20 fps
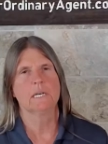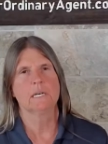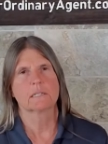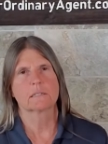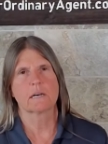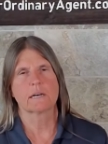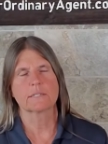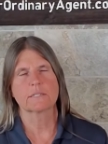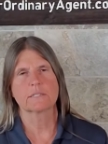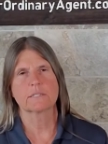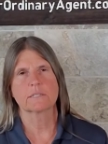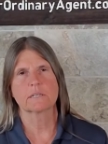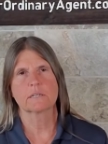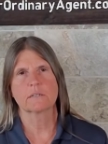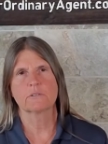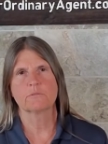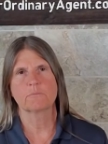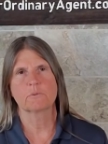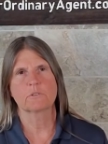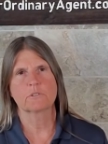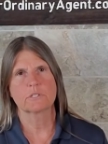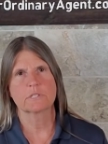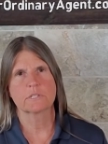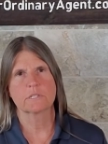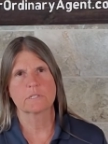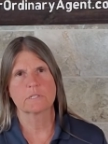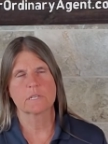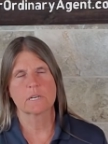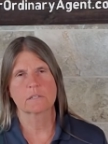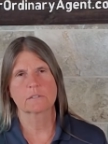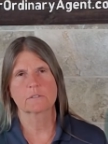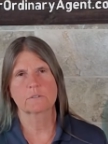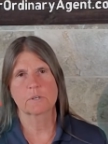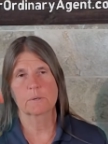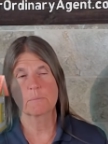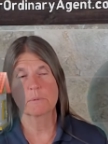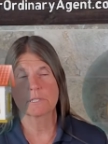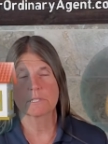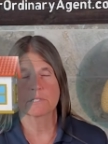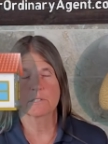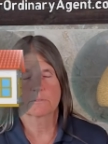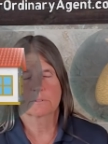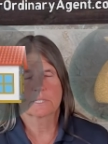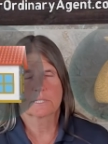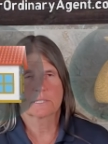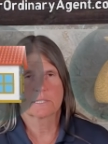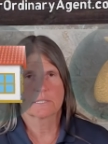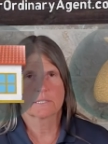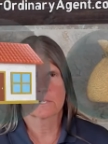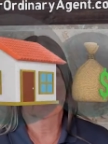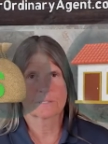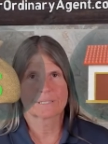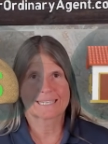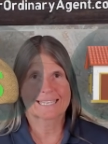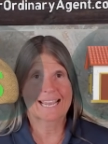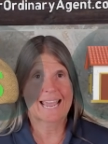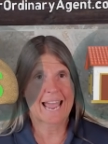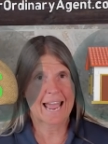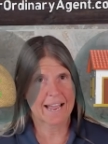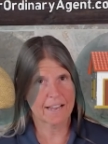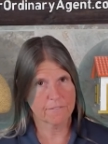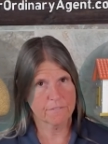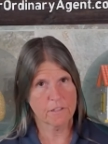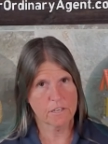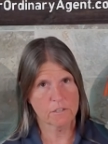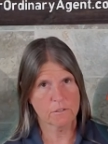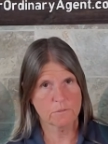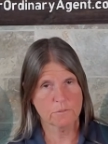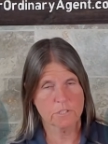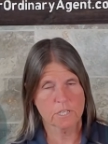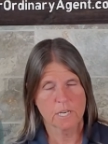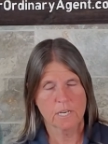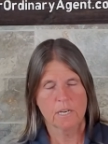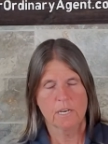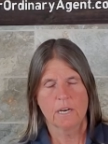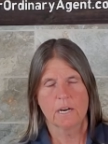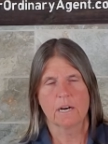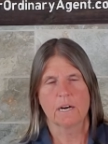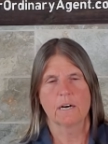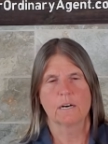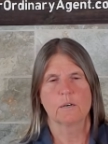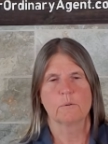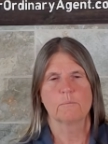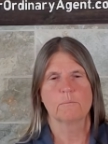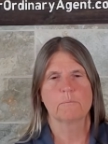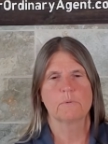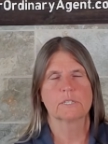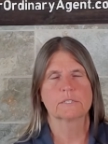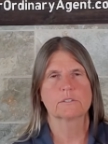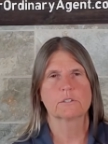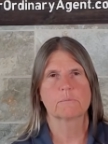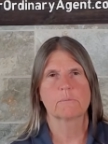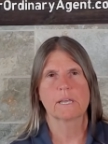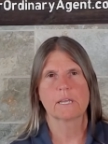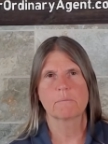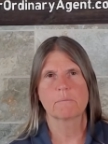Lots of purchase and sale agreements don't necessarily have those, um, but there may